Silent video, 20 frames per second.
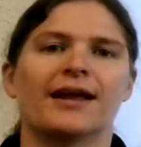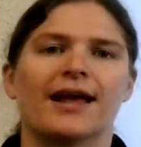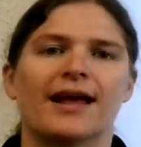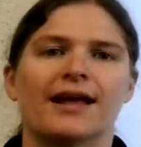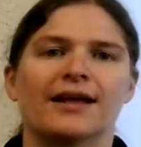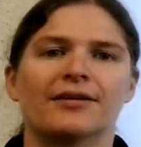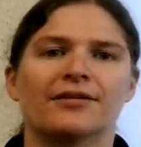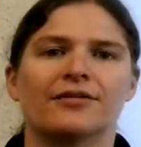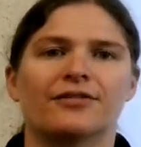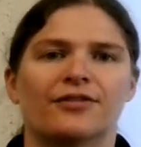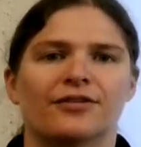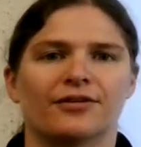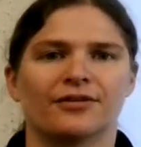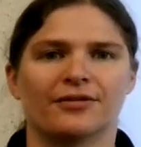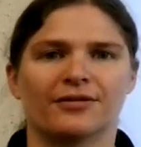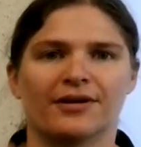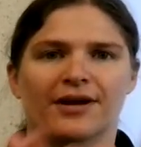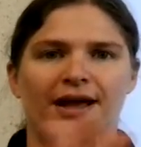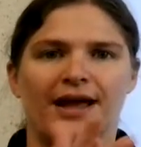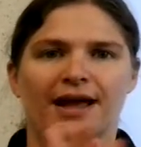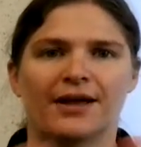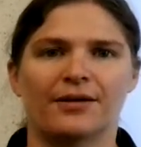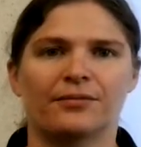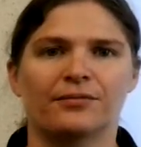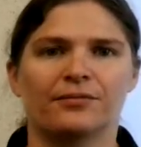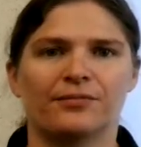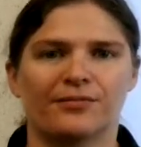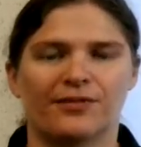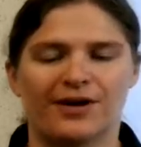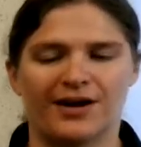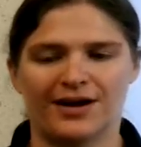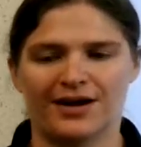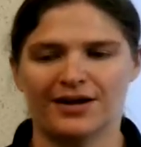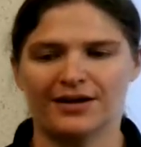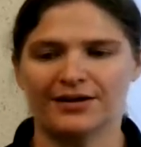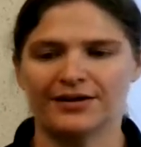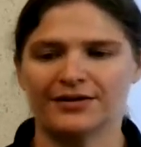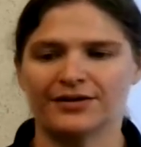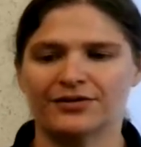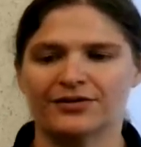and 2 and
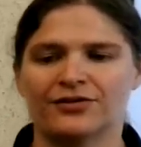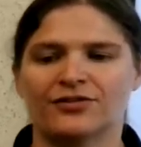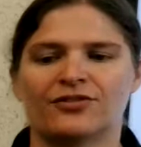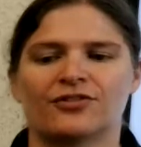1,